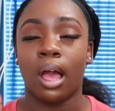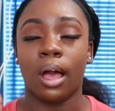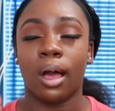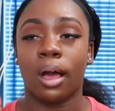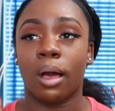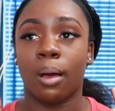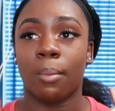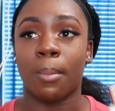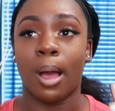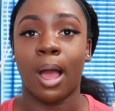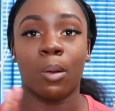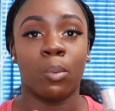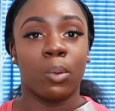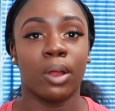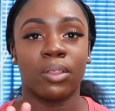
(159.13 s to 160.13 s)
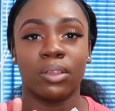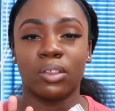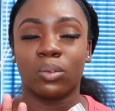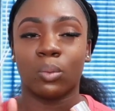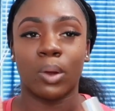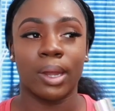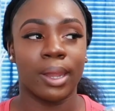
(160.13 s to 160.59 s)
um, i wore
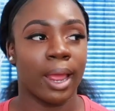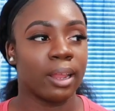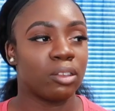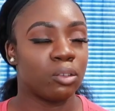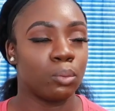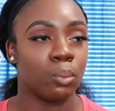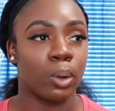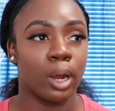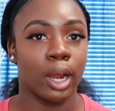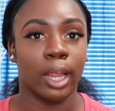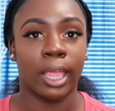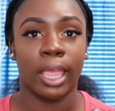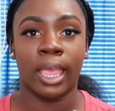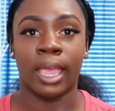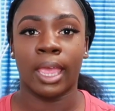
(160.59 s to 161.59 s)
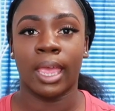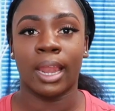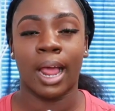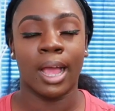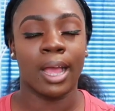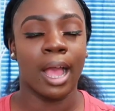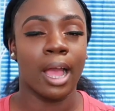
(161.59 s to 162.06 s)
this one night to work
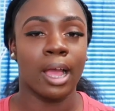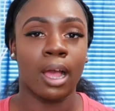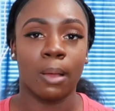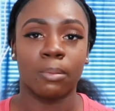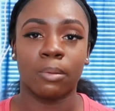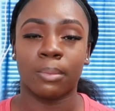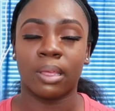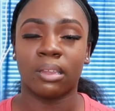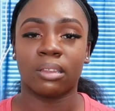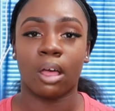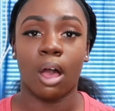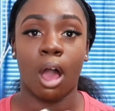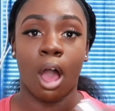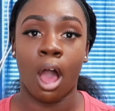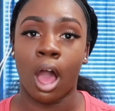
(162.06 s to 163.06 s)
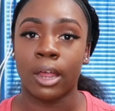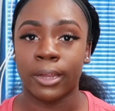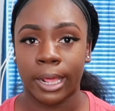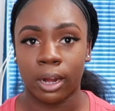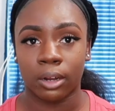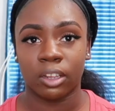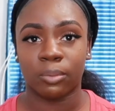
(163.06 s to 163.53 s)
and i got compliments all
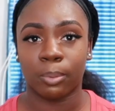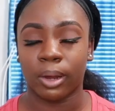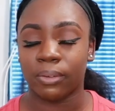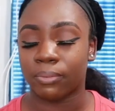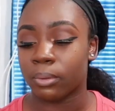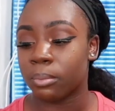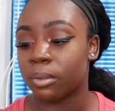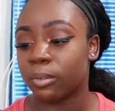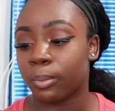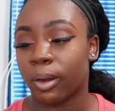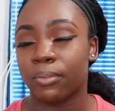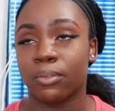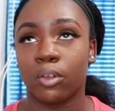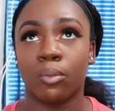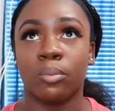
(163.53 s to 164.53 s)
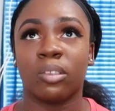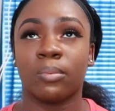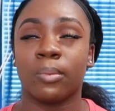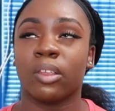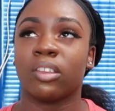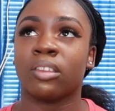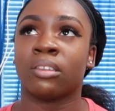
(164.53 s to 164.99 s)
night on this perfume this perfume
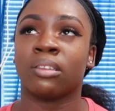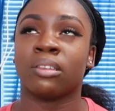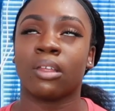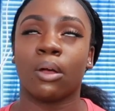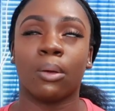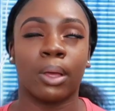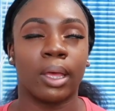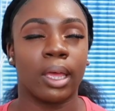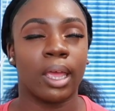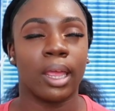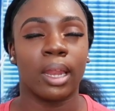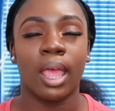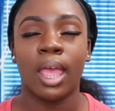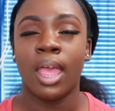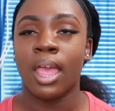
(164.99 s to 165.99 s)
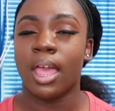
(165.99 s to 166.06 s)
smells so good